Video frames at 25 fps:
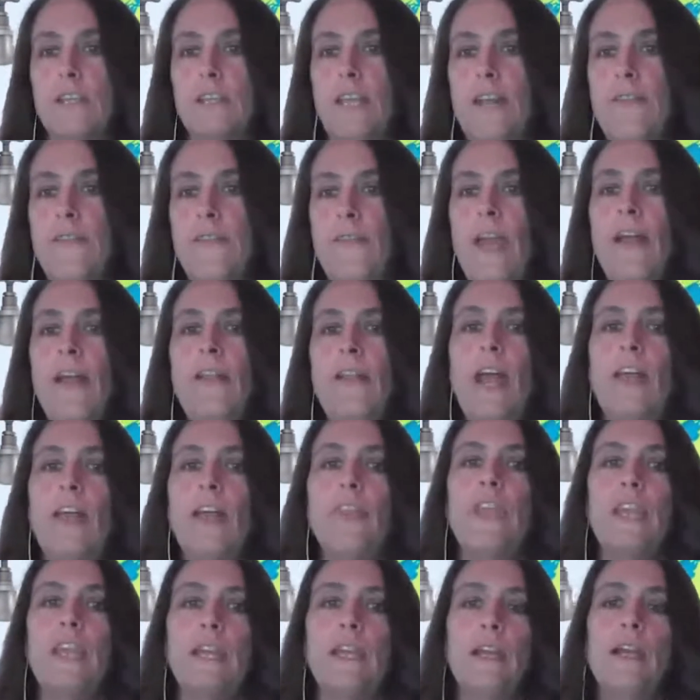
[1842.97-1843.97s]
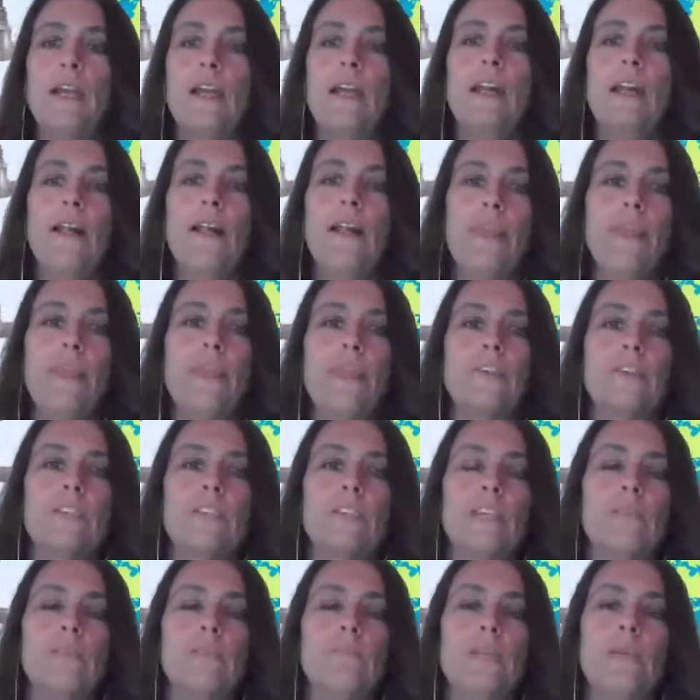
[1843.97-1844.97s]
And I think there's
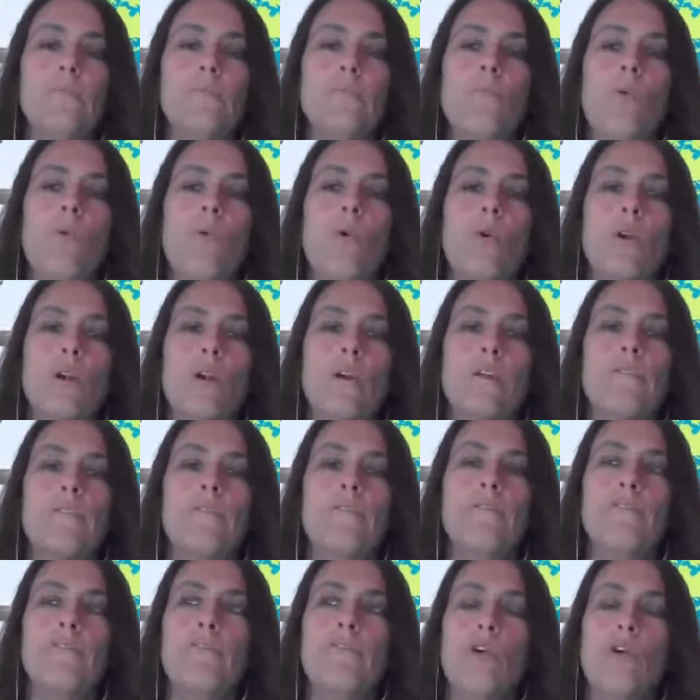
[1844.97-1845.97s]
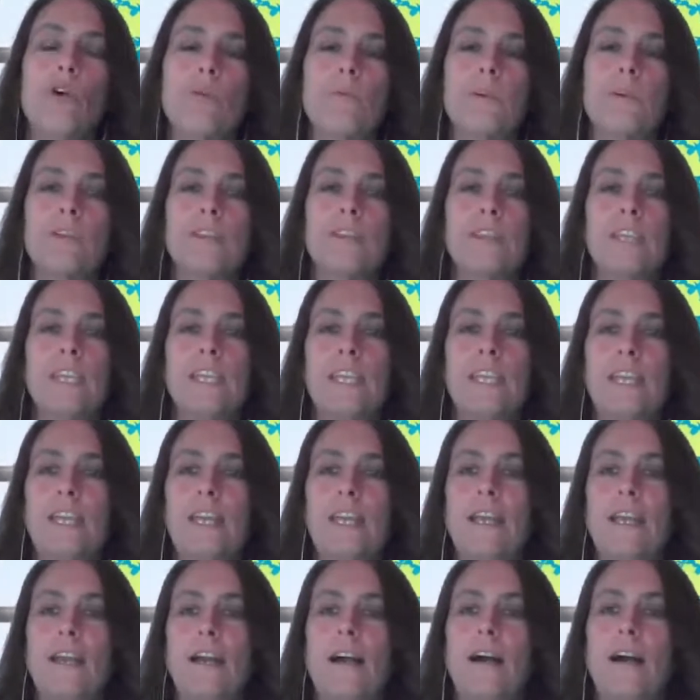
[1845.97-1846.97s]
going to be more forward
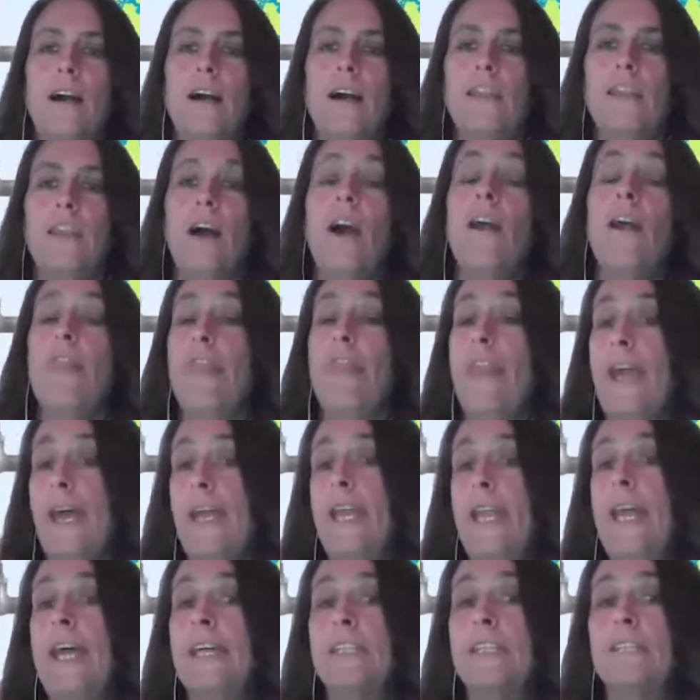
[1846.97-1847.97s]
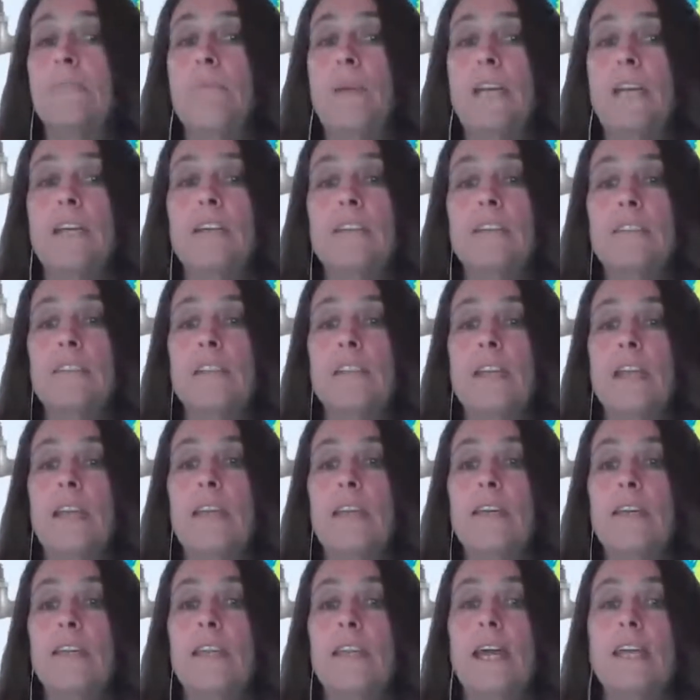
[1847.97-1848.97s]
thinking on that aspect.
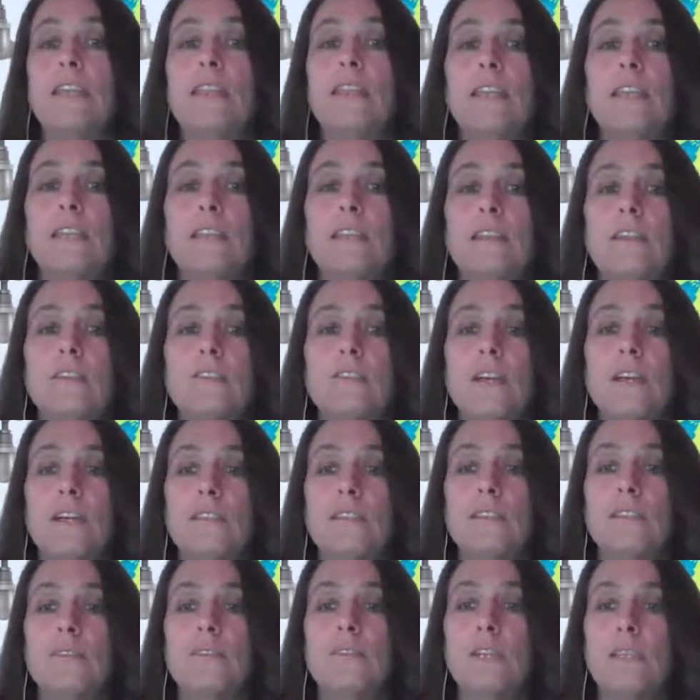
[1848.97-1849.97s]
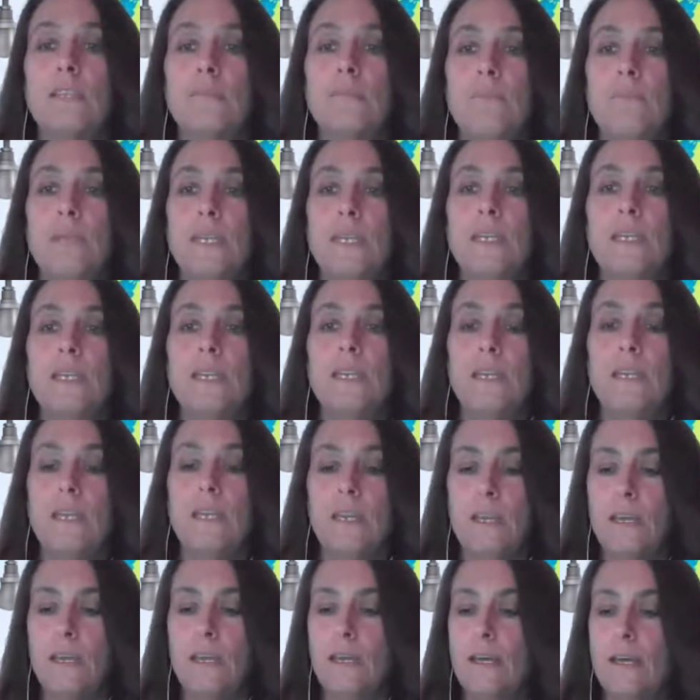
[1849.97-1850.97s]
And I think there's also going to be,
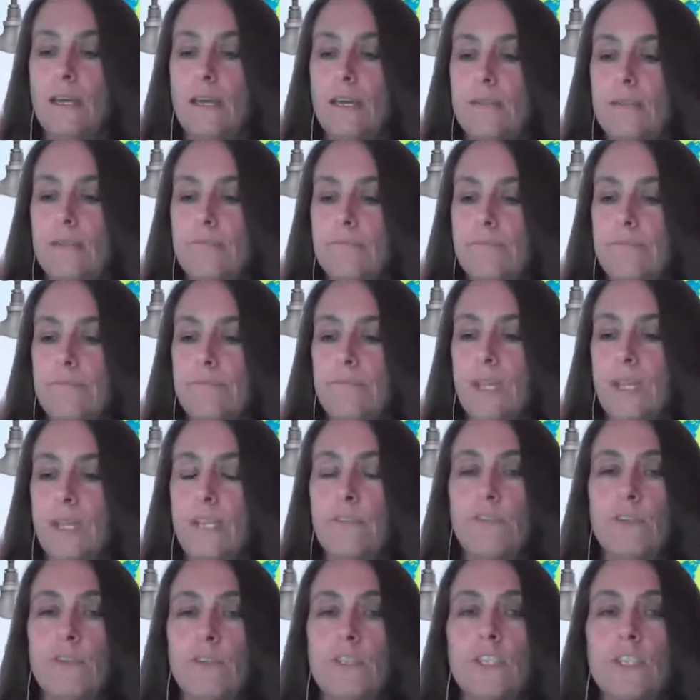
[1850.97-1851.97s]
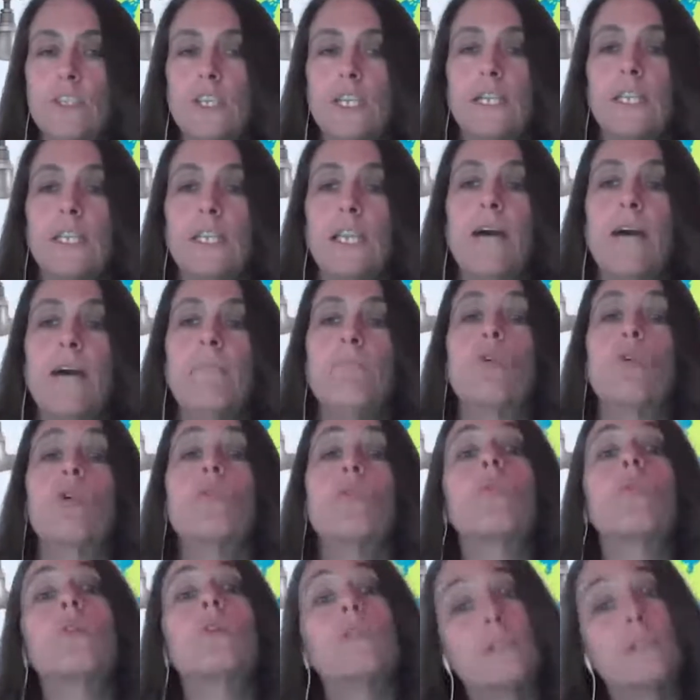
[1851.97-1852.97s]
unfortunately, a lot more
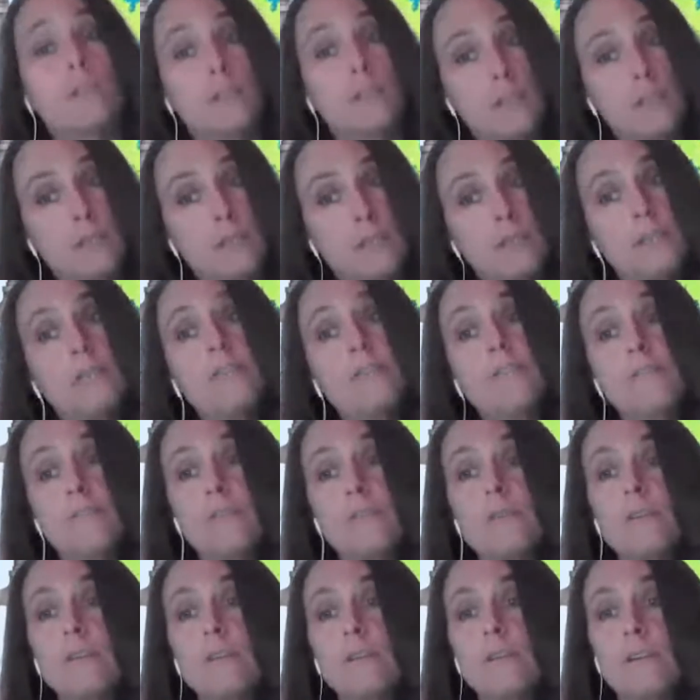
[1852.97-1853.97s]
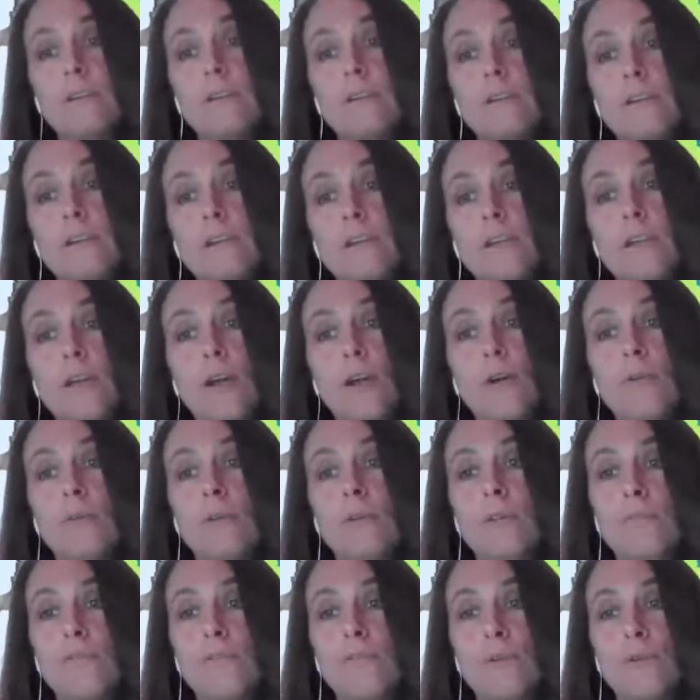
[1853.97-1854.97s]
work for code
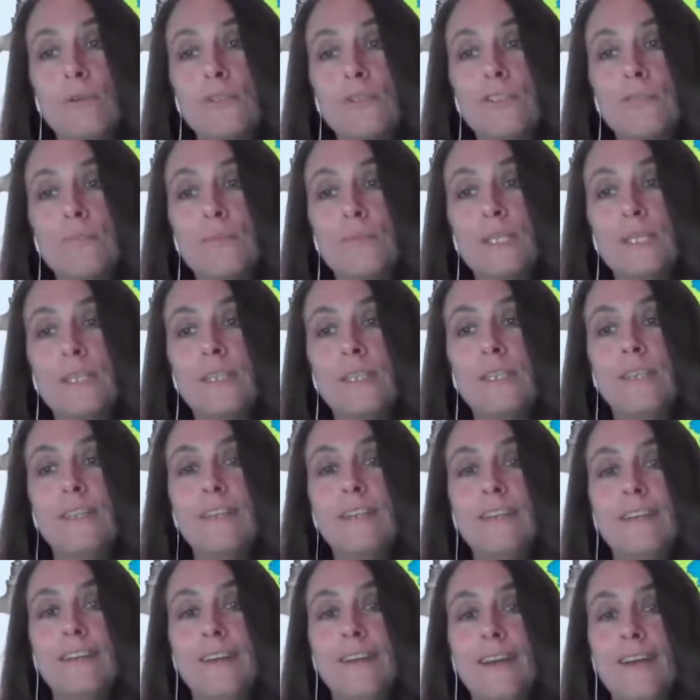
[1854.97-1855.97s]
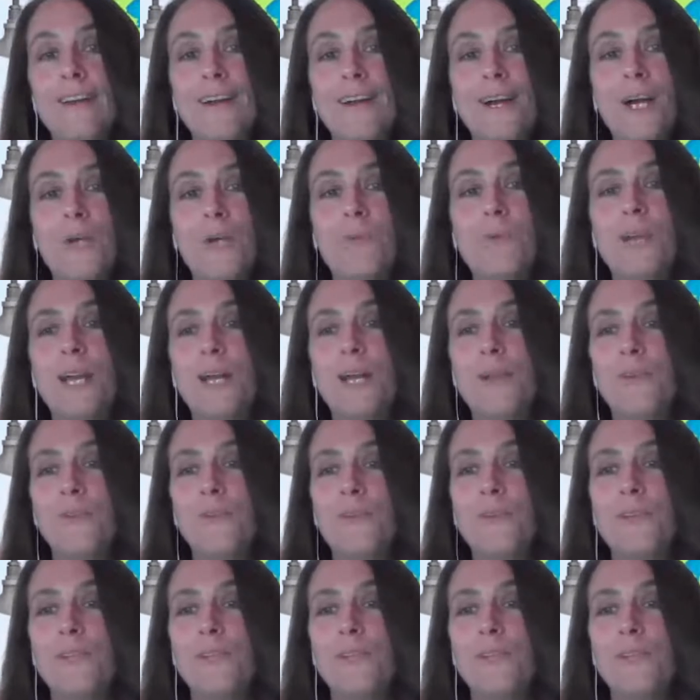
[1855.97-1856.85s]
enforcement around